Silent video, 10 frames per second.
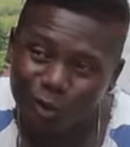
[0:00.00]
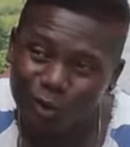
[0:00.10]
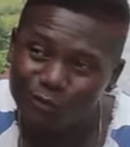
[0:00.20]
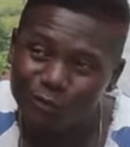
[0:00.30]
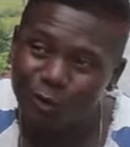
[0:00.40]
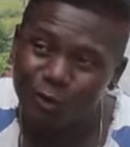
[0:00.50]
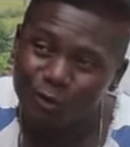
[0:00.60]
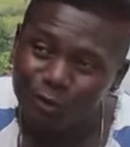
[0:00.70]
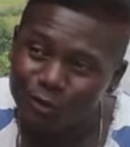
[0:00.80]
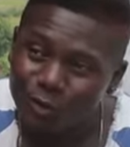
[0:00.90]
talk of
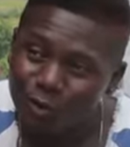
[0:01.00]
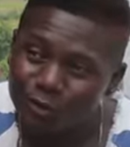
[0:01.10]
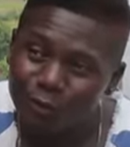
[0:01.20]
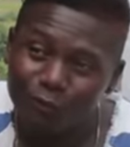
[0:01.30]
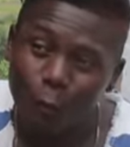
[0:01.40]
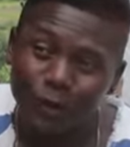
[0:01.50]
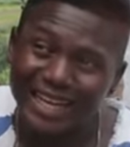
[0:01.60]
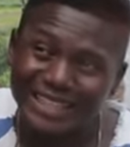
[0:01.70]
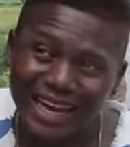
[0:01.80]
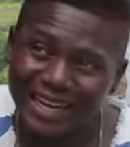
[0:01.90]
your
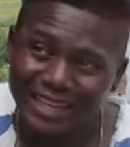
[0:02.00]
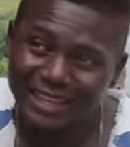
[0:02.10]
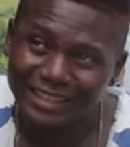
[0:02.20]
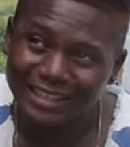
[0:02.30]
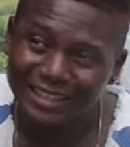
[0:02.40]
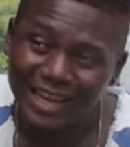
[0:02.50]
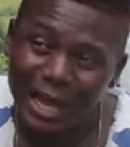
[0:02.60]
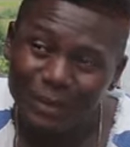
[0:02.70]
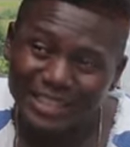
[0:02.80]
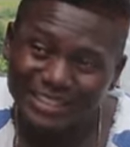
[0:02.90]
forward attack,
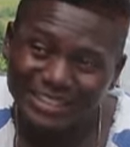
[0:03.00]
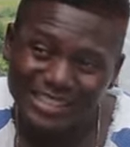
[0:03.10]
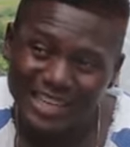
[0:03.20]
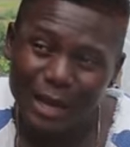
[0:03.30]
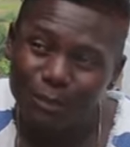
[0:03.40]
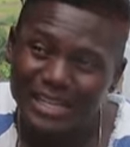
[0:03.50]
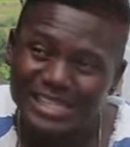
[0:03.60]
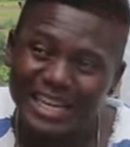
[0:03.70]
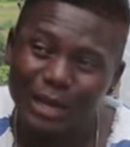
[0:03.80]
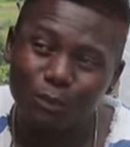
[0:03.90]
now I'm at the describe
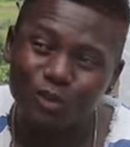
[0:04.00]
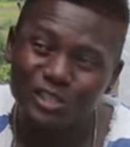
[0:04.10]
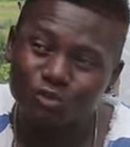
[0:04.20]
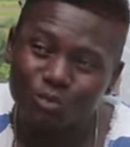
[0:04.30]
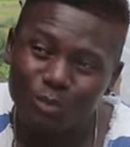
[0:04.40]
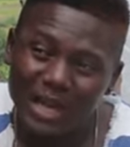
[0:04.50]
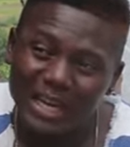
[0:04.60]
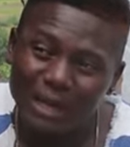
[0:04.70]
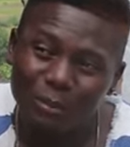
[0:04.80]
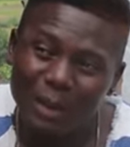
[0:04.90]
as le prostitumbe
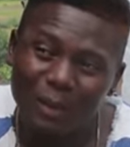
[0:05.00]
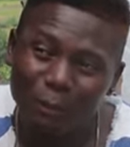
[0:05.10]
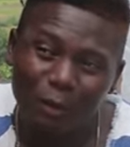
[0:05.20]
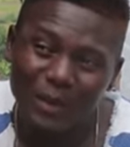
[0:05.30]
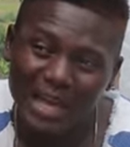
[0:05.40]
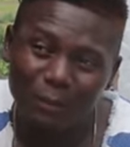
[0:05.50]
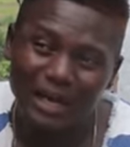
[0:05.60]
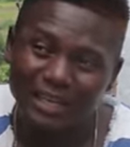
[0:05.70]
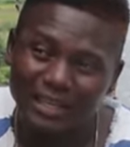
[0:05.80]
ele blema problem.